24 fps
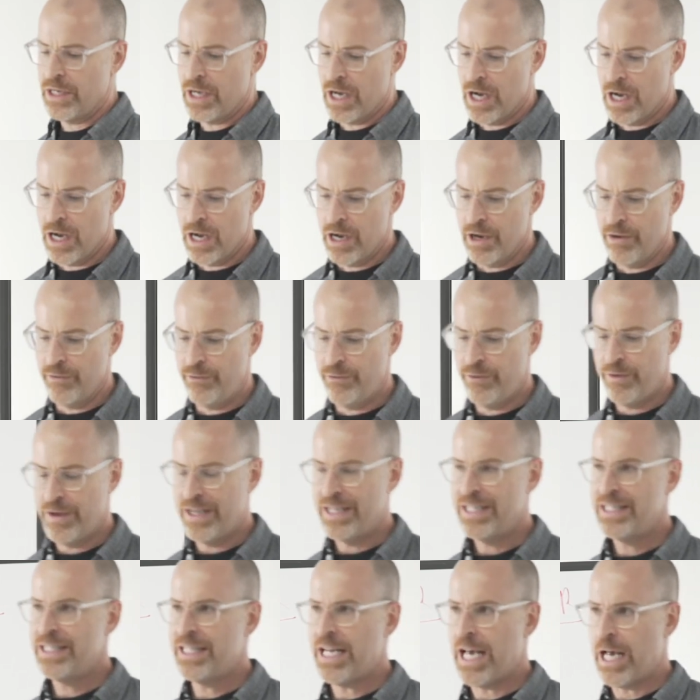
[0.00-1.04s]

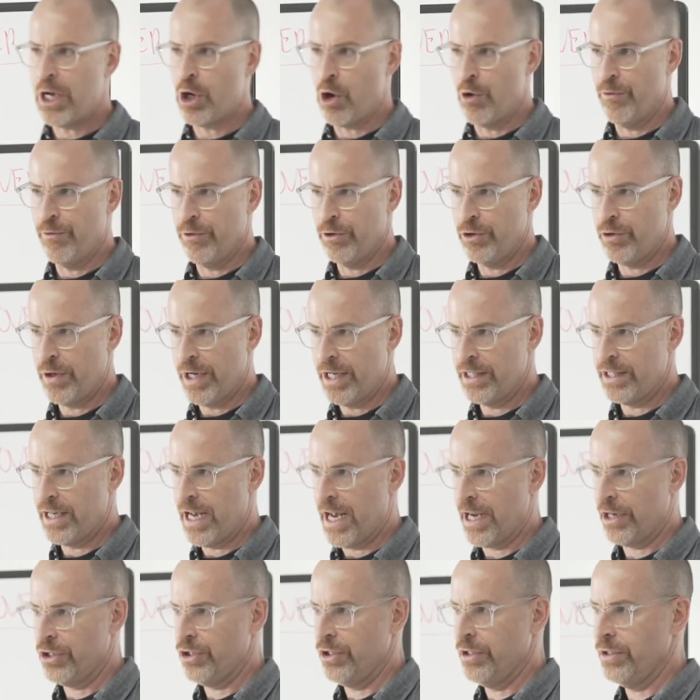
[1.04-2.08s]
of takeover
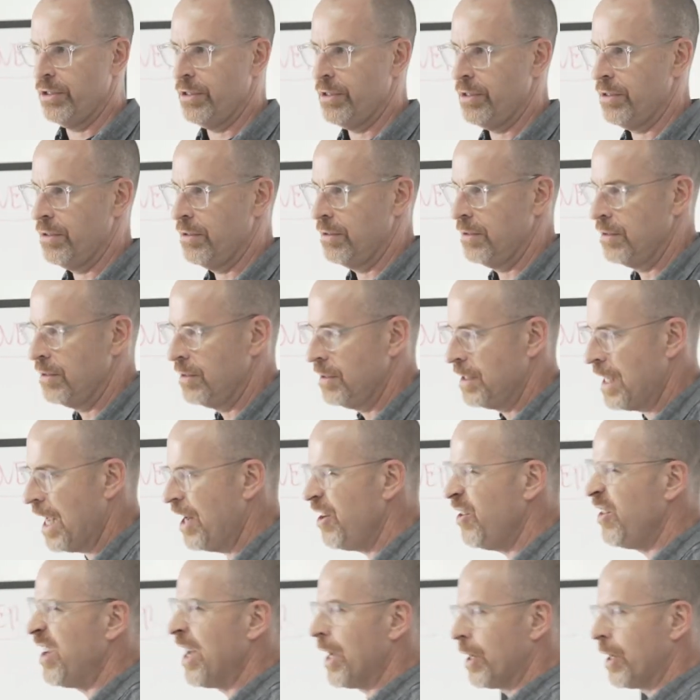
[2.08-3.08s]
transactions. How do you get